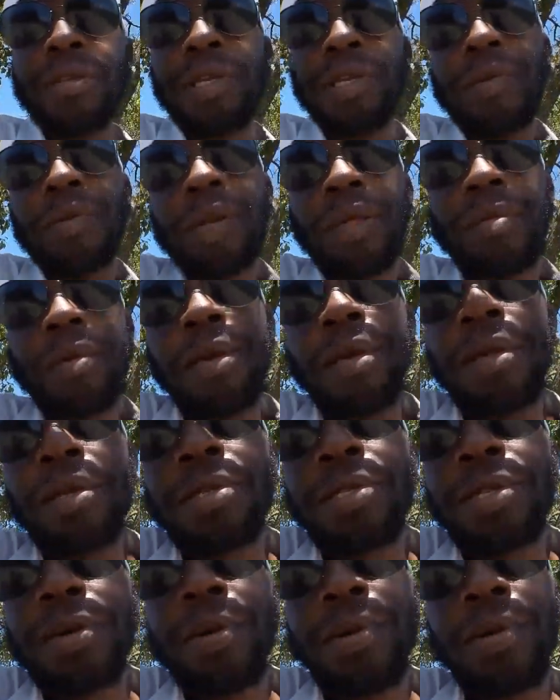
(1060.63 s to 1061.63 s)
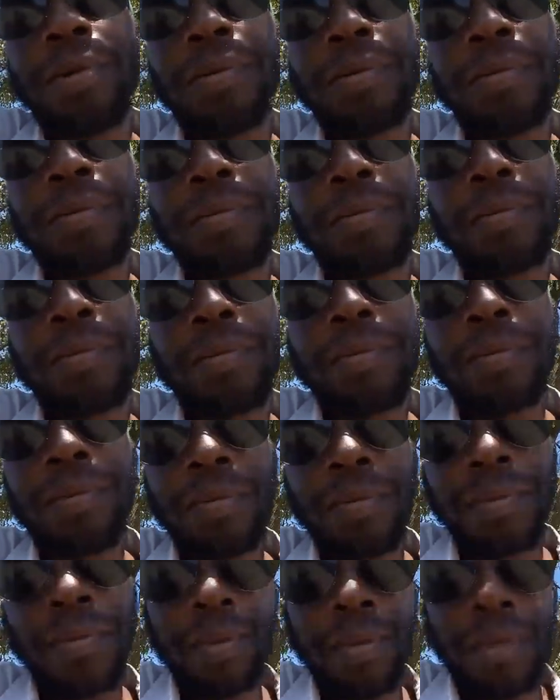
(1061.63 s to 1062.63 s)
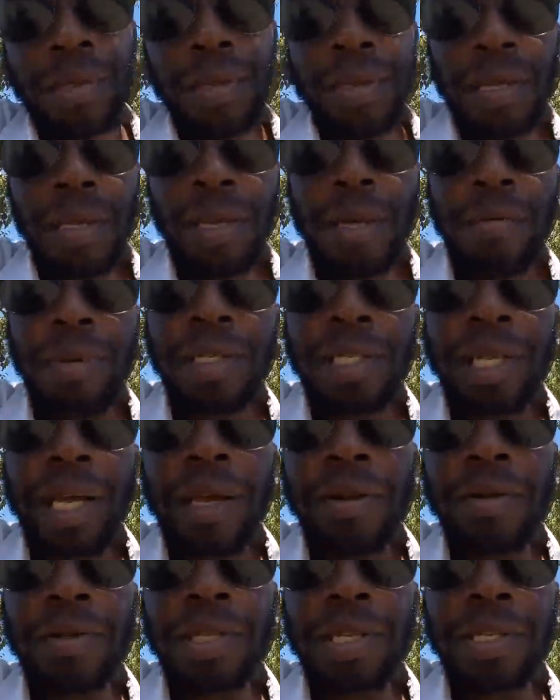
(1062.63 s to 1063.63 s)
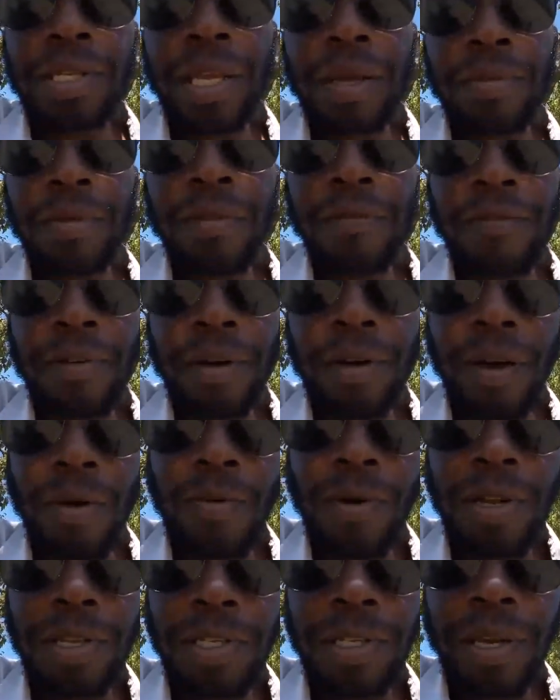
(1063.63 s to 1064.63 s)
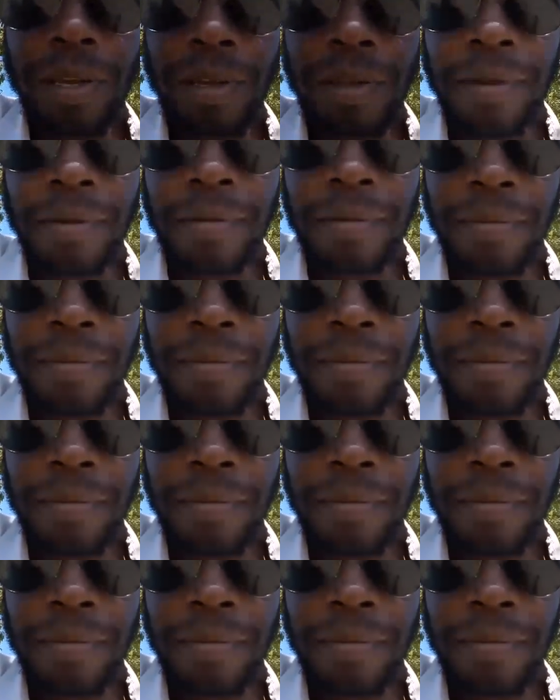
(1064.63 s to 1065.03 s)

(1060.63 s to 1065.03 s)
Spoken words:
You know what I mean? So I'm entitled to say what the fuck I want to say.